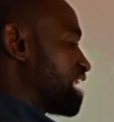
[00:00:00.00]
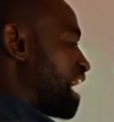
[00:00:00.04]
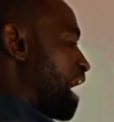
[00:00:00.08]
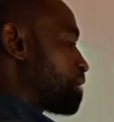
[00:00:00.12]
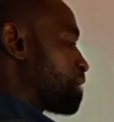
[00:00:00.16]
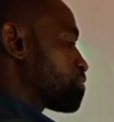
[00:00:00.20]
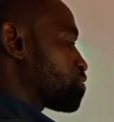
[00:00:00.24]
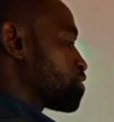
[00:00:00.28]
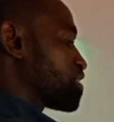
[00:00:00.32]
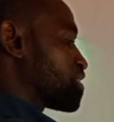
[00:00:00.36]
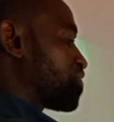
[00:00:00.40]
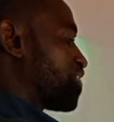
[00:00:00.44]
the
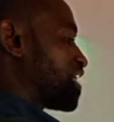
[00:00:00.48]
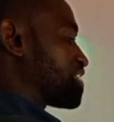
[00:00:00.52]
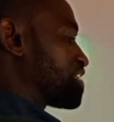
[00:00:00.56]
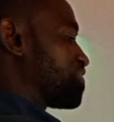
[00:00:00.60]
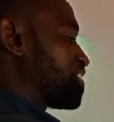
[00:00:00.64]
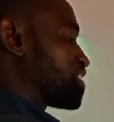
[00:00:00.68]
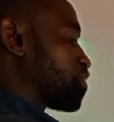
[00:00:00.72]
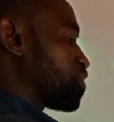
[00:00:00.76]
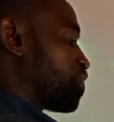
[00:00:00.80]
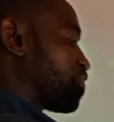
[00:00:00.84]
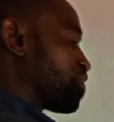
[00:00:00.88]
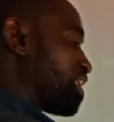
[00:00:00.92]
absolute
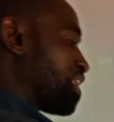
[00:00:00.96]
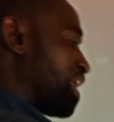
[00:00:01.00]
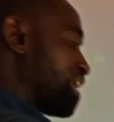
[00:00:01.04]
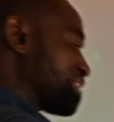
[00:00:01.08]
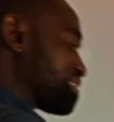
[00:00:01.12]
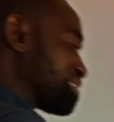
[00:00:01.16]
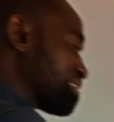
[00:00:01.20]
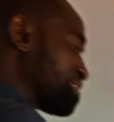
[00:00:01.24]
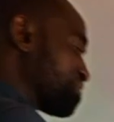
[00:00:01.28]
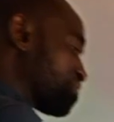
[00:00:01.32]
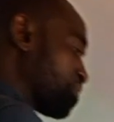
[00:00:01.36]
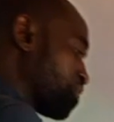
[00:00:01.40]
refractiveness of
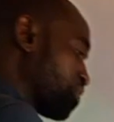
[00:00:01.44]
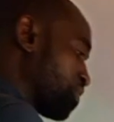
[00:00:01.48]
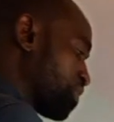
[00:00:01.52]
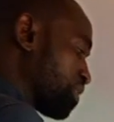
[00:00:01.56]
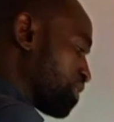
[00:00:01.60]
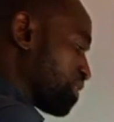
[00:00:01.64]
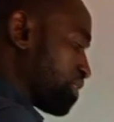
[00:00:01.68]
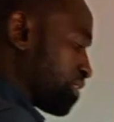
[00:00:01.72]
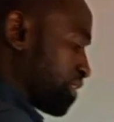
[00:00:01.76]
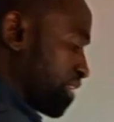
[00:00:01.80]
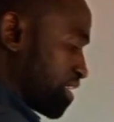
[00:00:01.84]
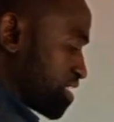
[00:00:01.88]
glass.
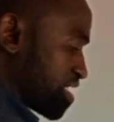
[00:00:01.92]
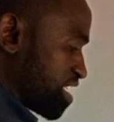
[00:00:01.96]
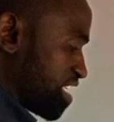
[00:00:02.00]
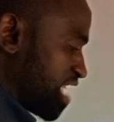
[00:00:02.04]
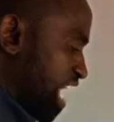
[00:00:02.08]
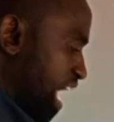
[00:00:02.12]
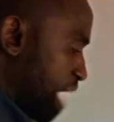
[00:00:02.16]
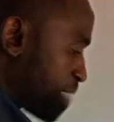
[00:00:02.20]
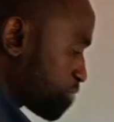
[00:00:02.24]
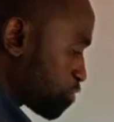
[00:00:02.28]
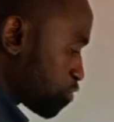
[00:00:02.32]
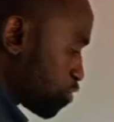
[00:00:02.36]
This
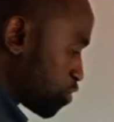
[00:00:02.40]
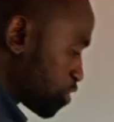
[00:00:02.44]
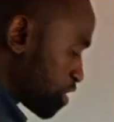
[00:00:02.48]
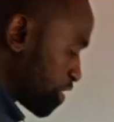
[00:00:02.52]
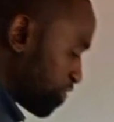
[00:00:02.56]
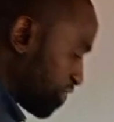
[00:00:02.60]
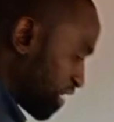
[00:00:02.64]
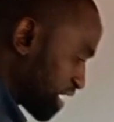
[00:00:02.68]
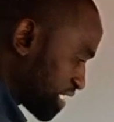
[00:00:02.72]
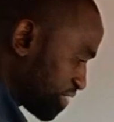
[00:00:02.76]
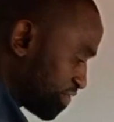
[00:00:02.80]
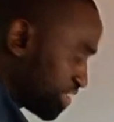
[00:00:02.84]
is the absolute
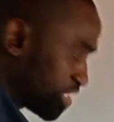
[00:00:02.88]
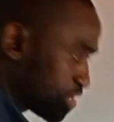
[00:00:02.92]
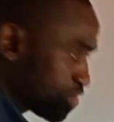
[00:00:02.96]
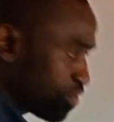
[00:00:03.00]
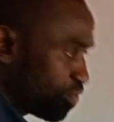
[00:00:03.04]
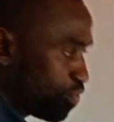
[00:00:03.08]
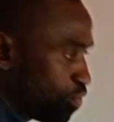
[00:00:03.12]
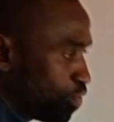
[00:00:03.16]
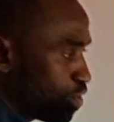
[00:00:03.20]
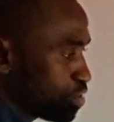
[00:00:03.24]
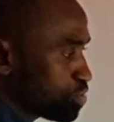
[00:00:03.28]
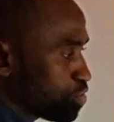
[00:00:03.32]

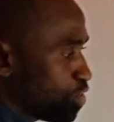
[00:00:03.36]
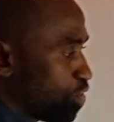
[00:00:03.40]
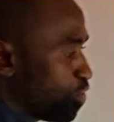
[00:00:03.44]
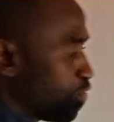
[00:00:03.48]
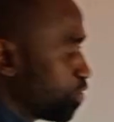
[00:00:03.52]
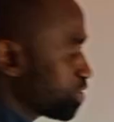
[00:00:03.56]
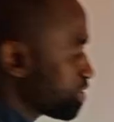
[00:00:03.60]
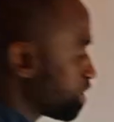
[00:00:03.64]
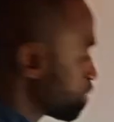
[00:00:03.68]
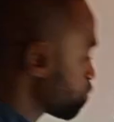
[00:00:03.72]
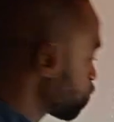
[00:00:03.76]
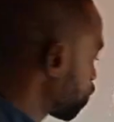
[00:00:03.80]
refractiveness of
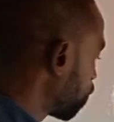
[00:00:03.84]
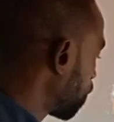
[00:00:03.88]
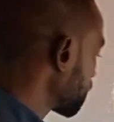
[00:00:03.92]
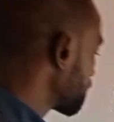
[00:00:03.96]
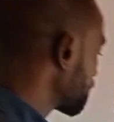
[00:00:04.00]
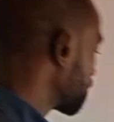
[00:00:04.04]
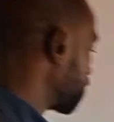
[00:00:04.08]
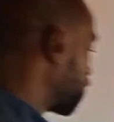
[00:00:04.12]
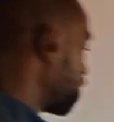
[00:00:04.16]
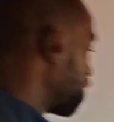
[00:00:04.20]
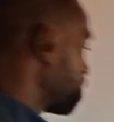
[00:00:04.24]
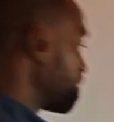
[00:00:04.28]
water. So
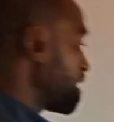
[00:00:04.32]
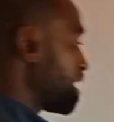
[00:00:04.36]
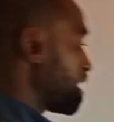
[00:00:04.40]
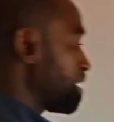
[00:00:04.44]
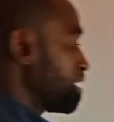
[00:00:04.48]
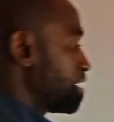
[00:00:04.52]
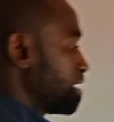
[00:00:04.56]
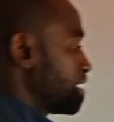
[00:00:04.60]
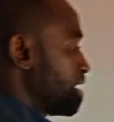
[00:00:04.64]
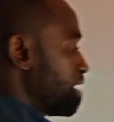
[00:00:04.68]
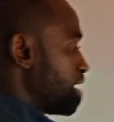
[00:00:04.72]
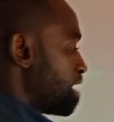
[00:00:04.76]
what is the
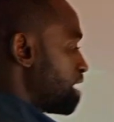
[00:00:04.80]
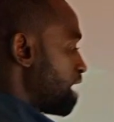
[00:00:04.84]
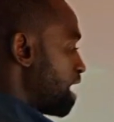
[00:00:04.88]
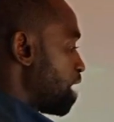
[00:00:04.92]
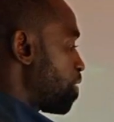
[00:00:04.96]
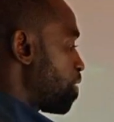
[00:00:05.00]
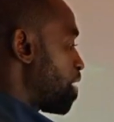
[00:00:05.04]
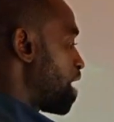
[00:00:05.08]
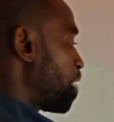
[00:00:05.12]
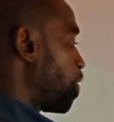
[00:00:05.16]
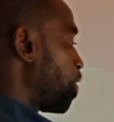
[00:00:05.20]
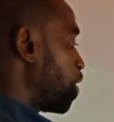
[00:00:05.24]
formula?
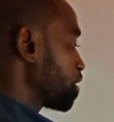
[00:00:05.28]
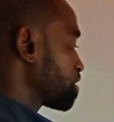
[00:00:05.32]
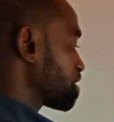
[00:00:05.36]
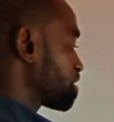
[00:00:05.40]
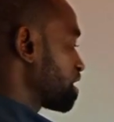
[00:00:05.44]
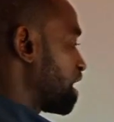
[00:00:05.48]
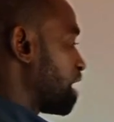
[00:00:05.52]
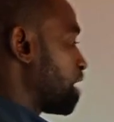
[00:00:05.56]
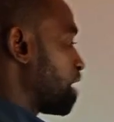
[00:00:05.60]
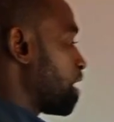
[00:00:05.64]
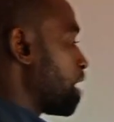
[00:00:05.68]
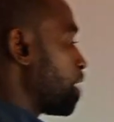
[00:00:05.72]
Our
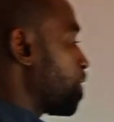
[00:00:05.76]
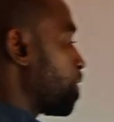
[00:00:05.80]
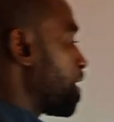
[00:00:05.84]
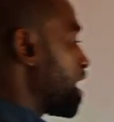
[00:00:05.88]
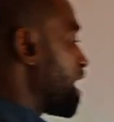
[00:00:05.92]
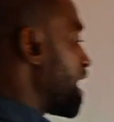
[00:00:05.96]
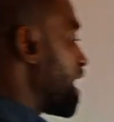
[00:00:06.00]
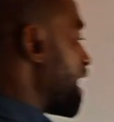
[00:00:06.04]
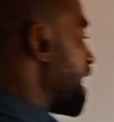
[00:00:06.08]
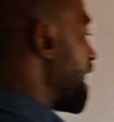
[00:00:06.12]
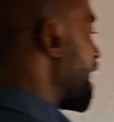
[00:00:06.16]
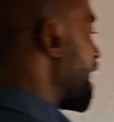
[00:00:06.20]
what now? Our